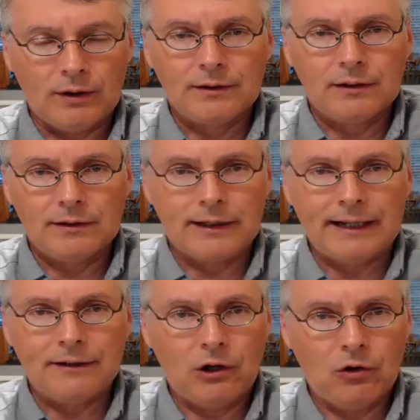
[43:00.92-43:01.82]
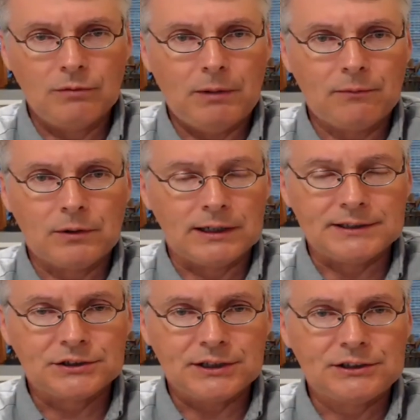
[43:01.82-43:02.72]
on land owned by
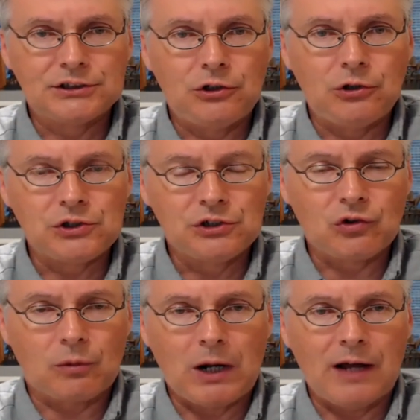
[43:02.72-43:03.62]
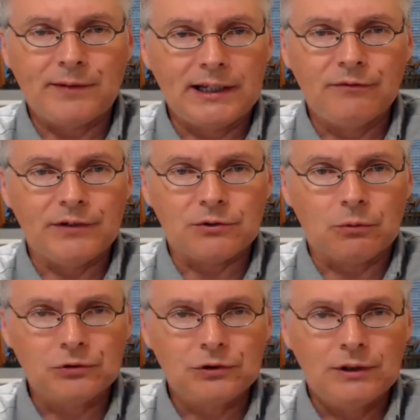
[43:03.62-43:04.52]
religious institutions or private
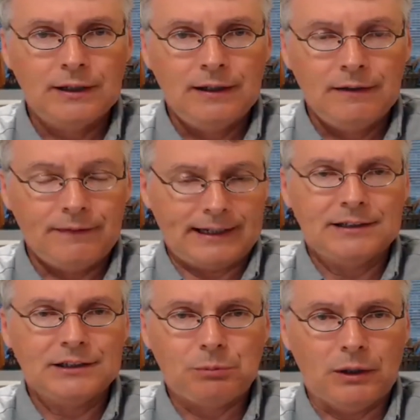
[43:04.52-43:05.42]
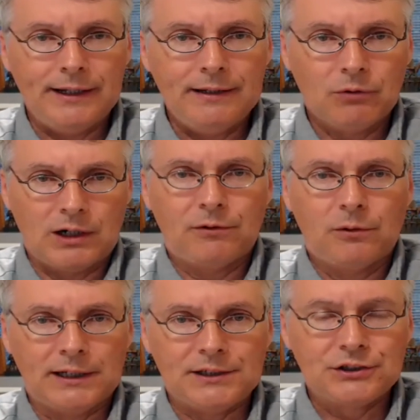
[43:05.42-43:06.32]
individuals, they can display whatever
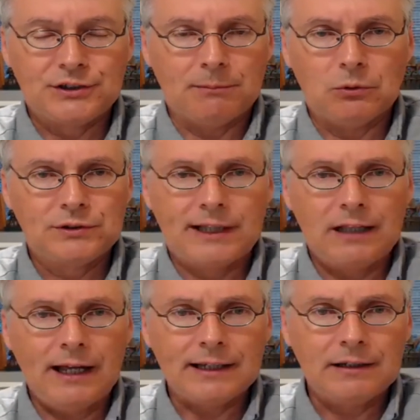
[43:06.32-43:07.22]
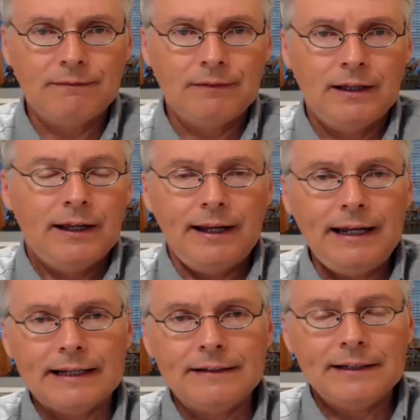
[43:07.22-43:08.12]
religious symbols they like.
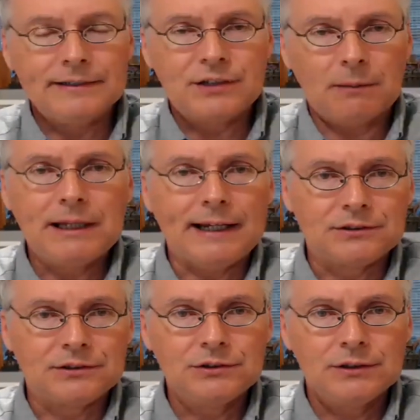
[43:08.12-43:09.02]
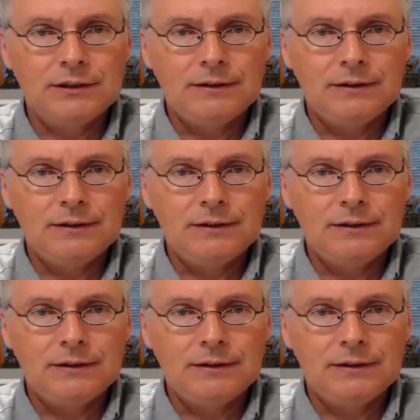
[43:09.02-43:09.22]
And in some cases,